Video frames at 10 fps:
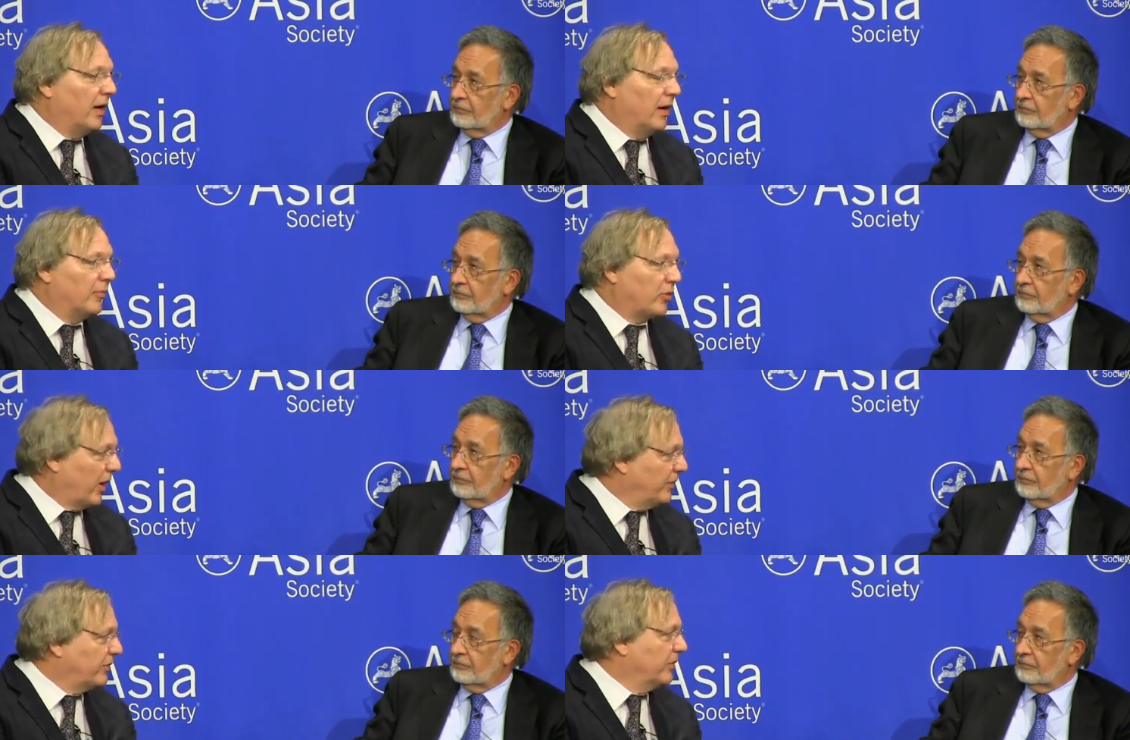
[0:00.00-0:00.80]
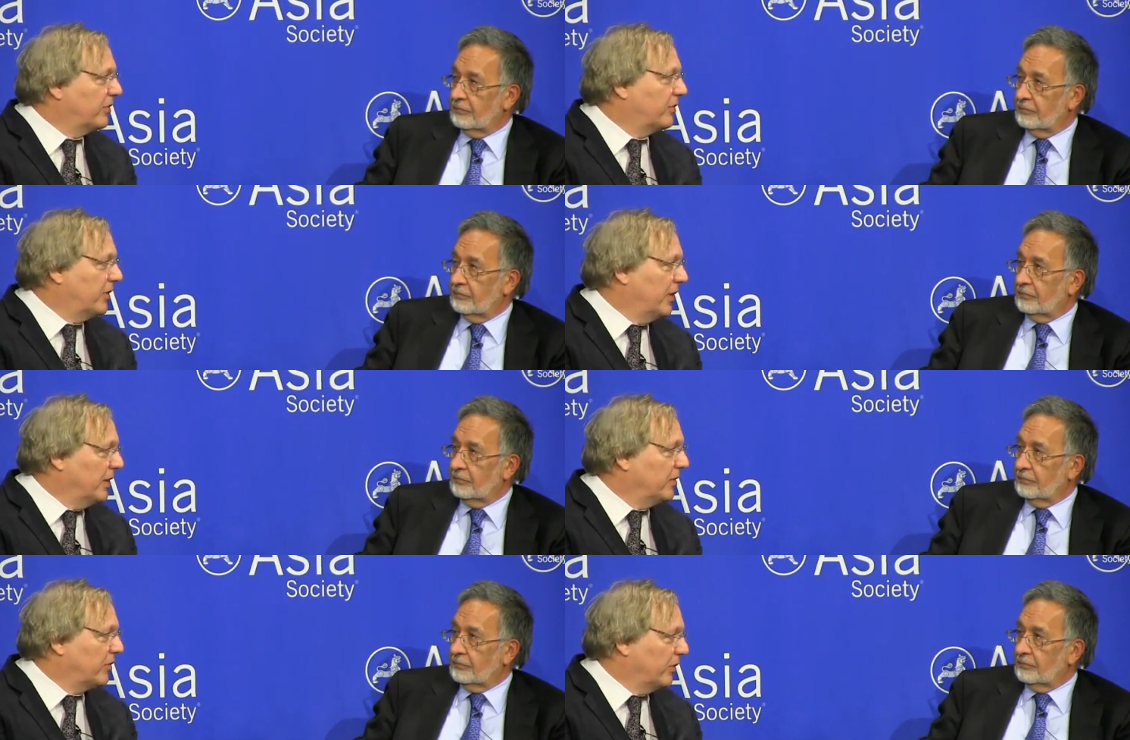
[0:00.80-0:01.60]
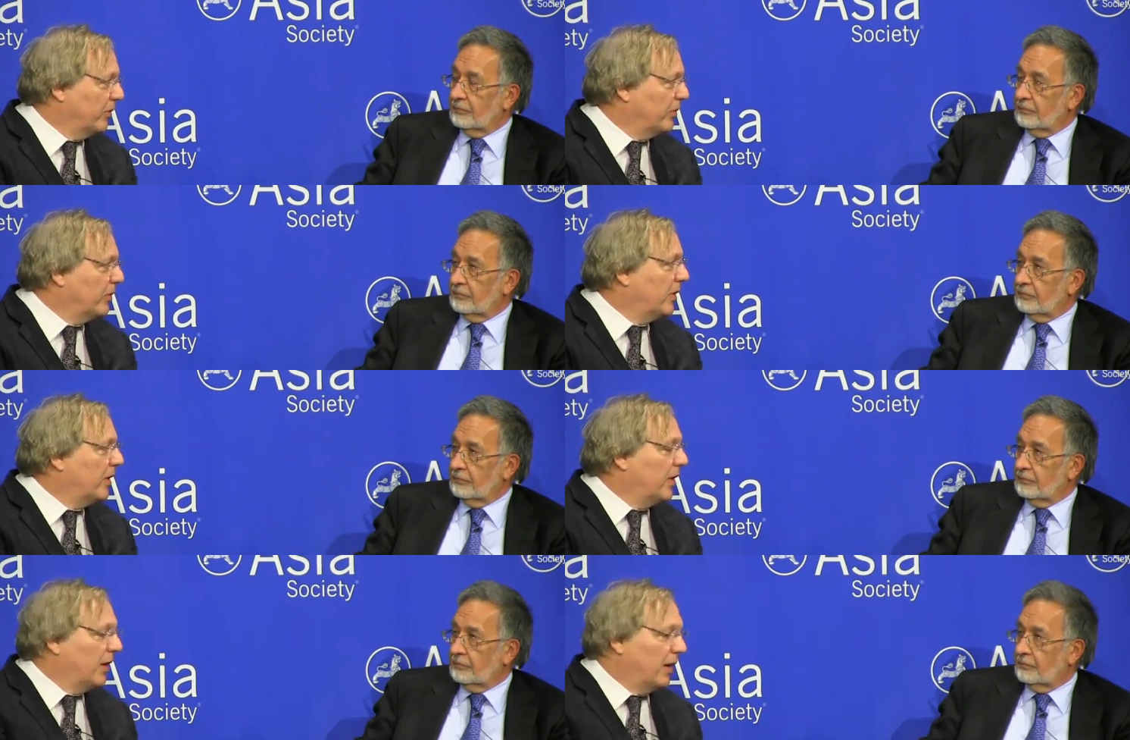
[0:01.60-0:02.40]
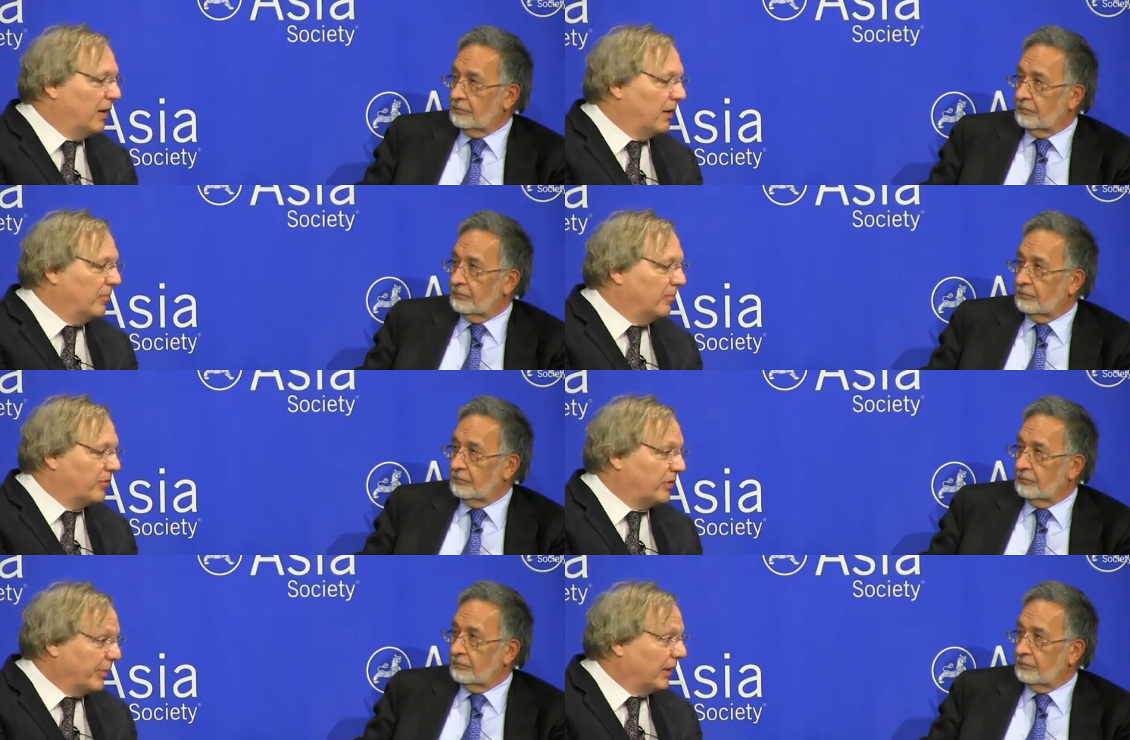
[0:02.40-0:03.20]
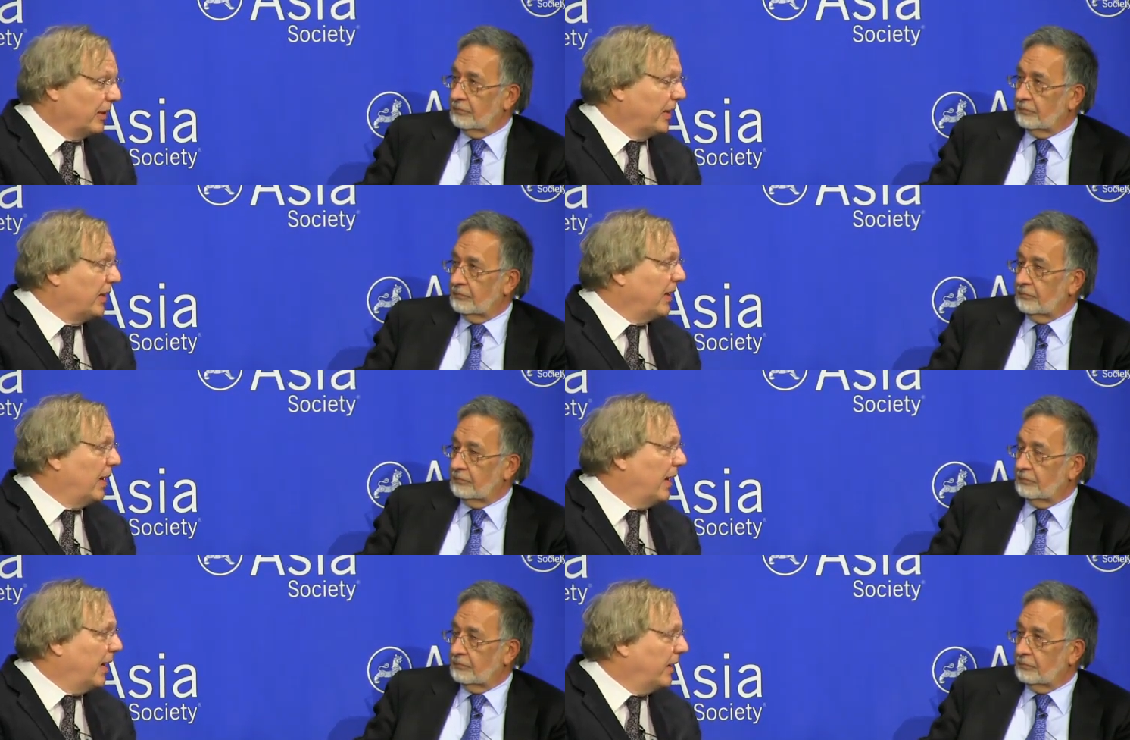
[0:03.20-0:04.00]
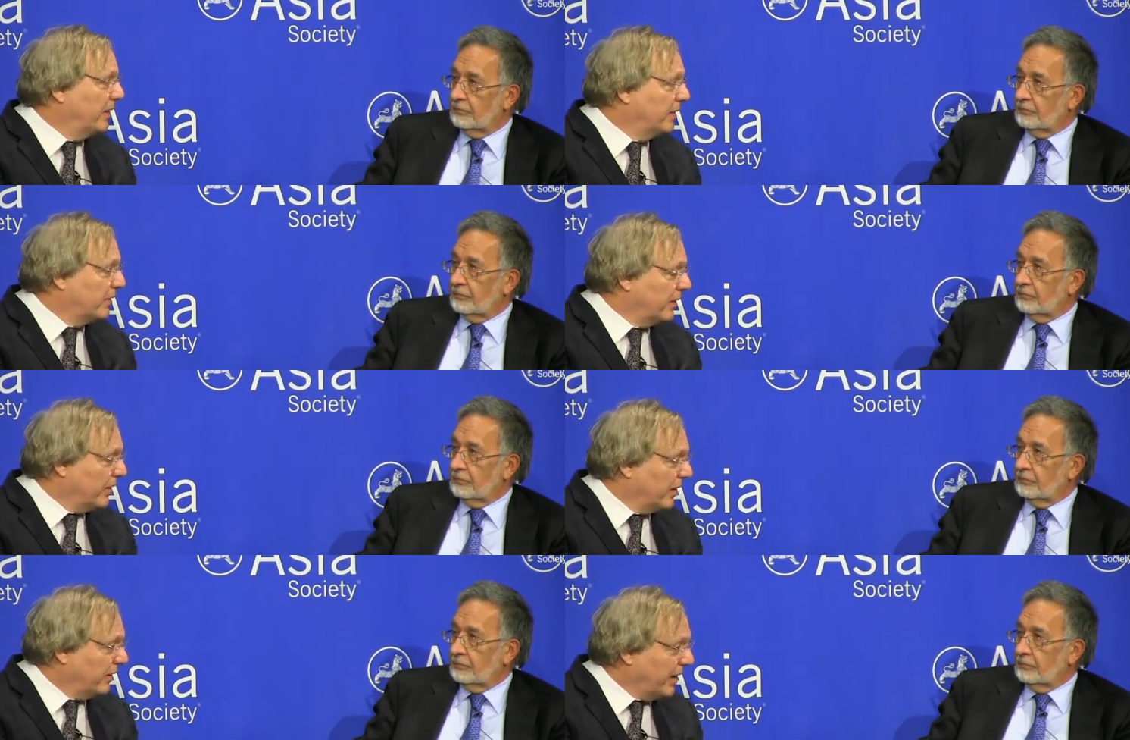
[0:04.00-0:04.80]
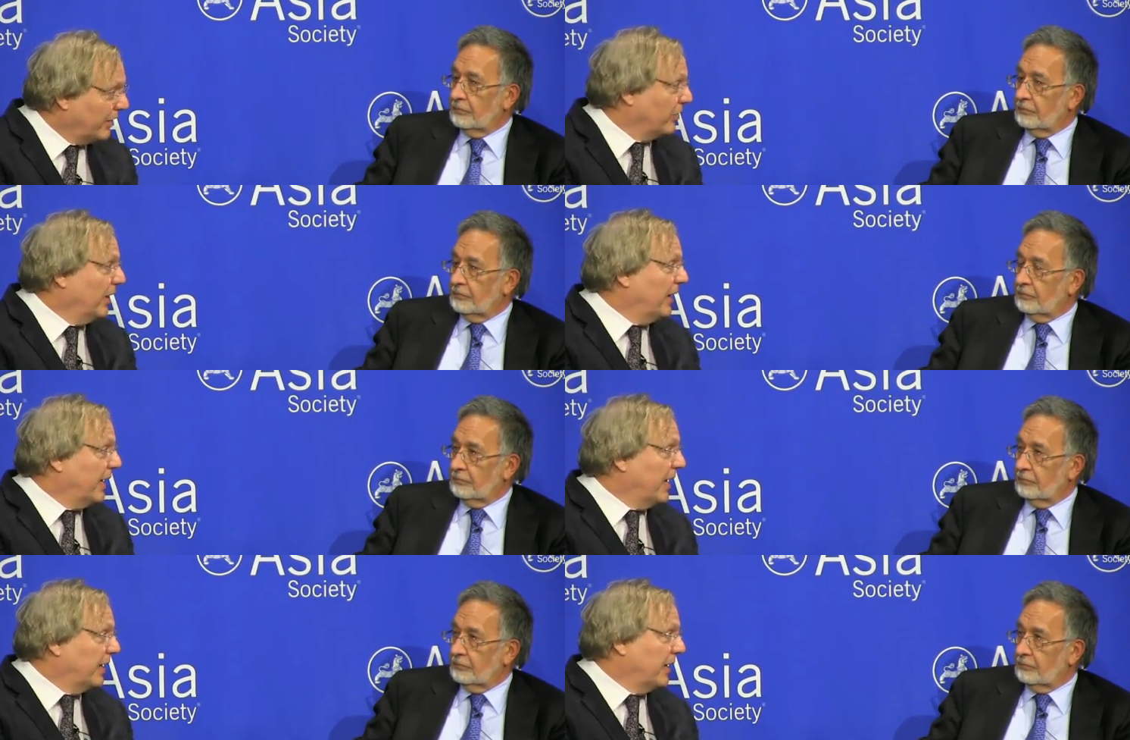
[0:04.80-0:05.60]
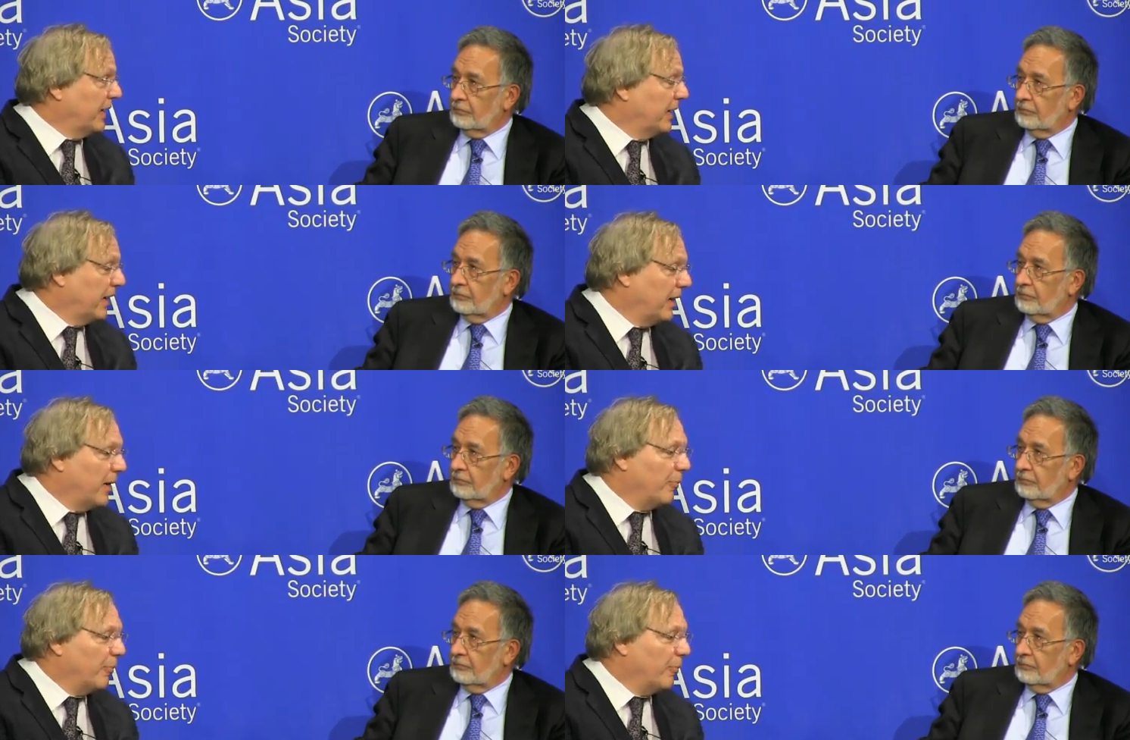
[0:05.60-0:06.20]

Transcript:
Speaker 1: um, crisis into um, stability and uh, national identity,